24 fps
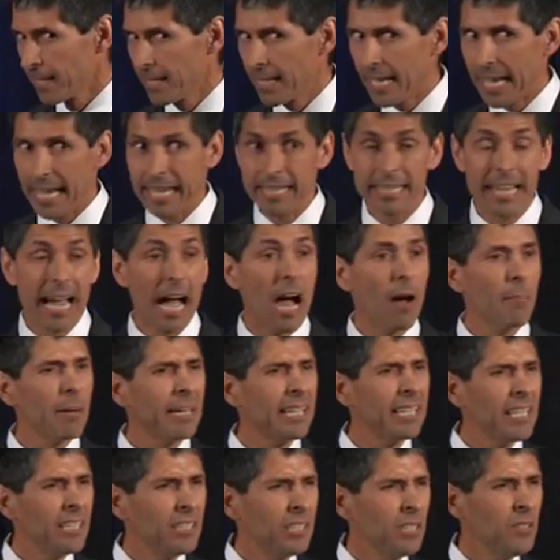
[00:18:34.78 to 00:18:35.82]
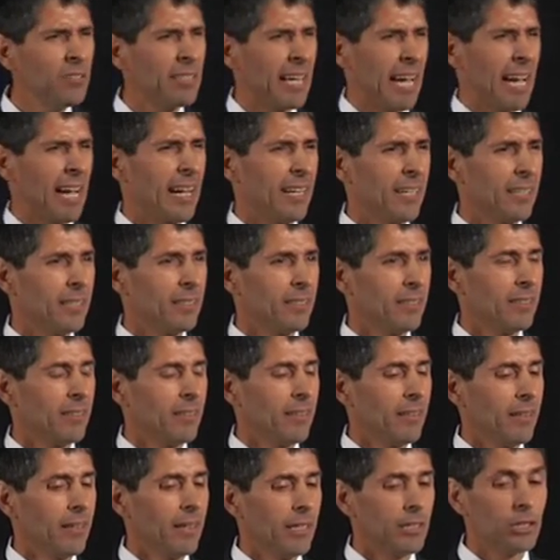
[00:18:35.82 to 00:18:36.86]
And how am I going to do that?
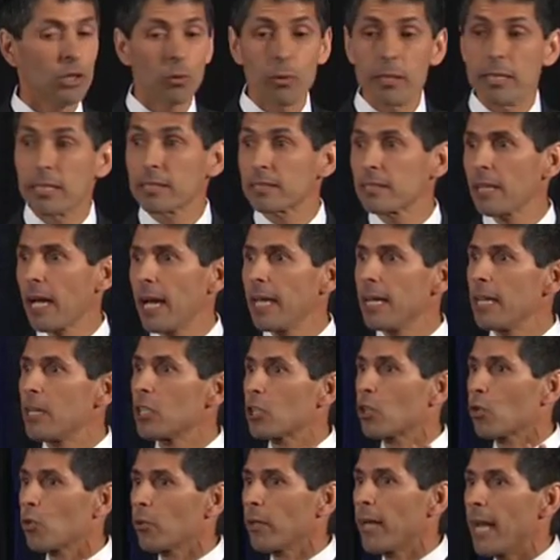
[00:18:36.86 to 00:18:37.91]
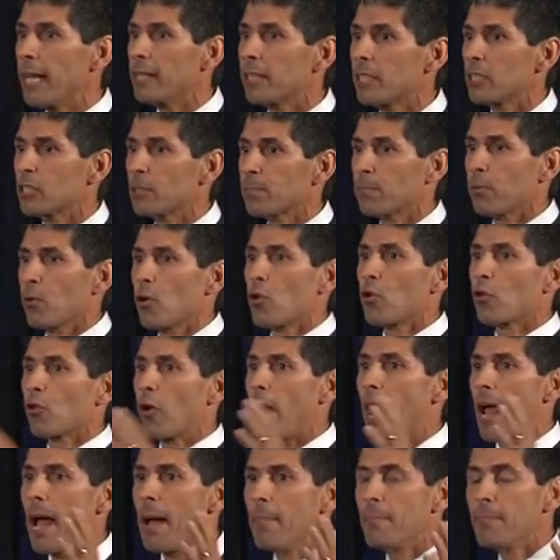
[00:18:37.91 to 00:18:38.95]
And so we decided to create this
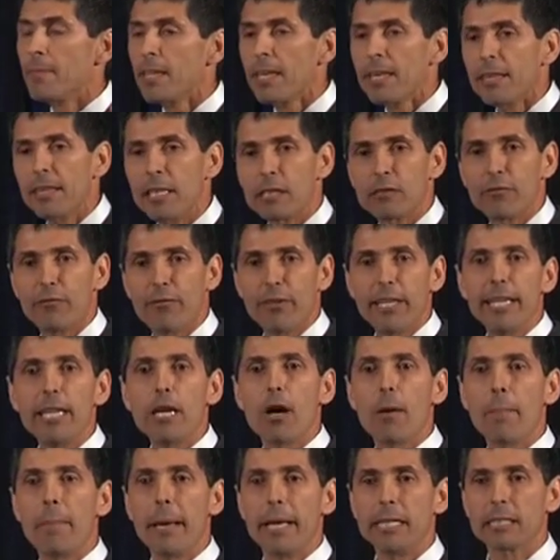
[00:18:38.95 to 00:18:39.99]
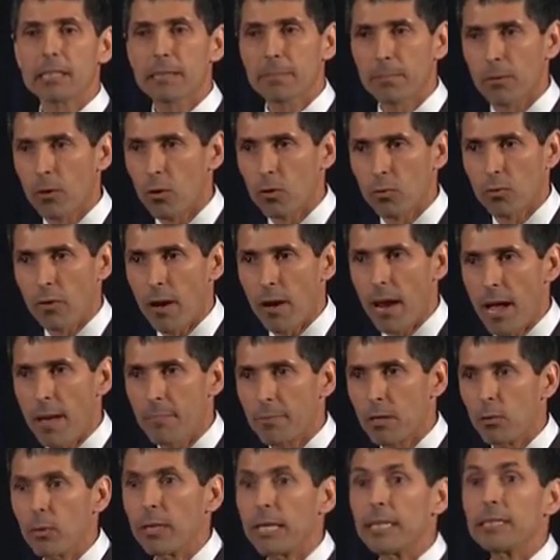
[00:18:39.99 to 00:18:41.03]
program, this video-based program,
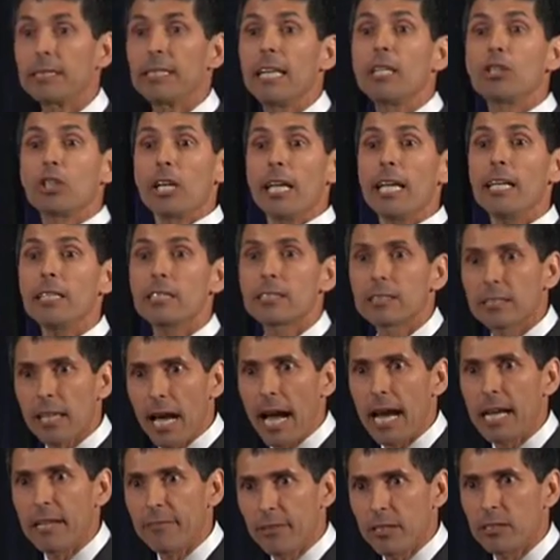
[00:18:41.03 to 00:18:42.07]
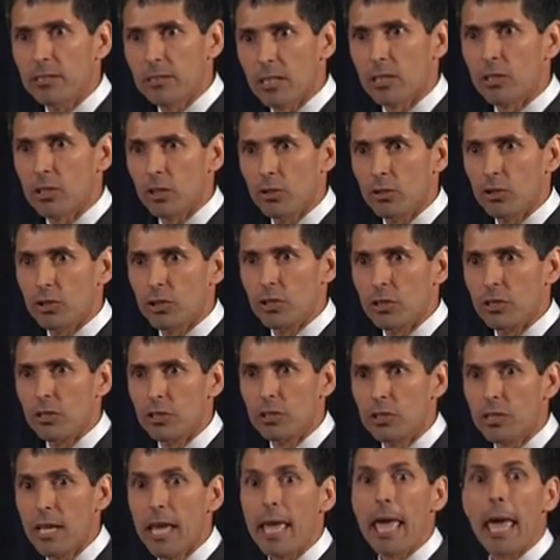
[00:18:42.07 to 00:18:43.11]
that we could teach inside of
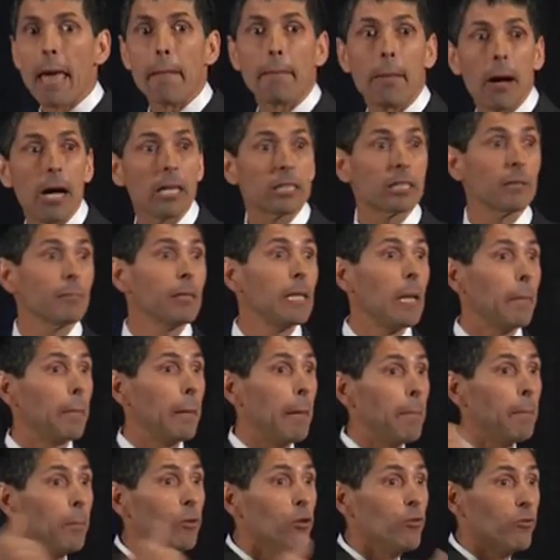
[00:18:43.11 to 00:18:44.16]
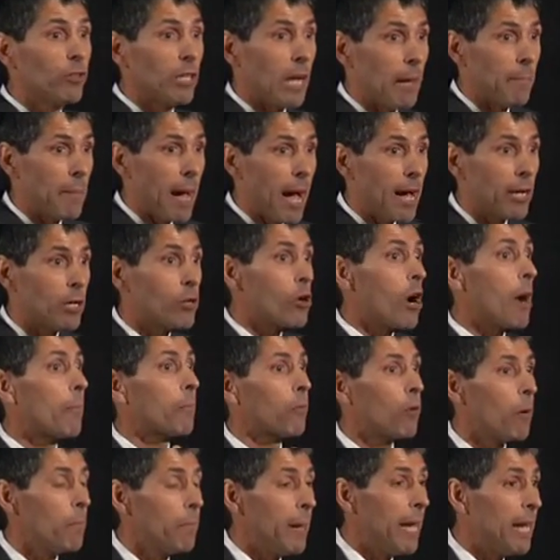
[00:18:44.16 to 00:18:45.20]
institutions and possibly to people who've come out and are on
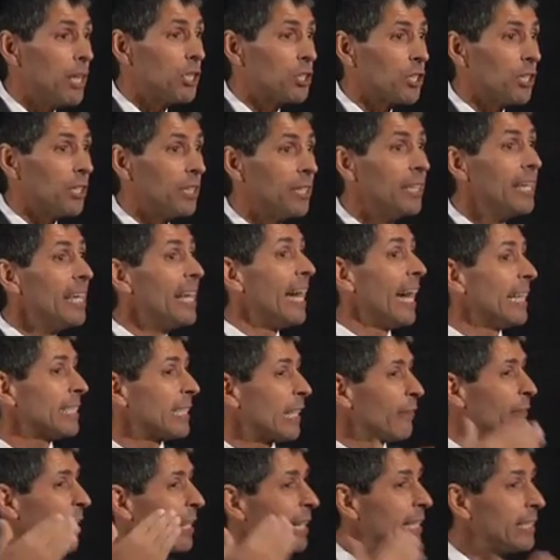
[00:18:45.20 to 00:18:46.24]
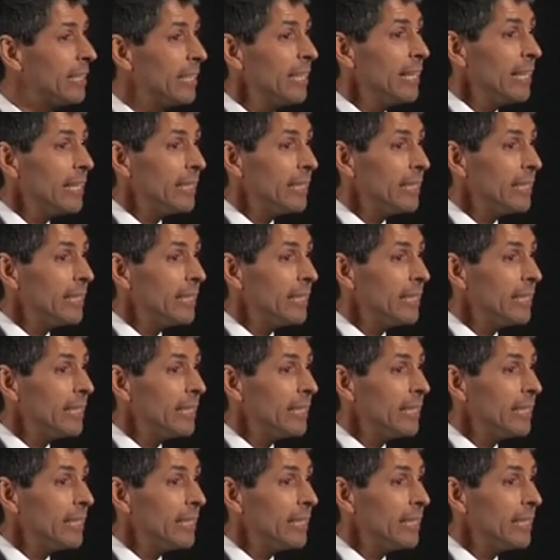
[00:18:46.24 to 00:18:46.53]
probation. I said, if I can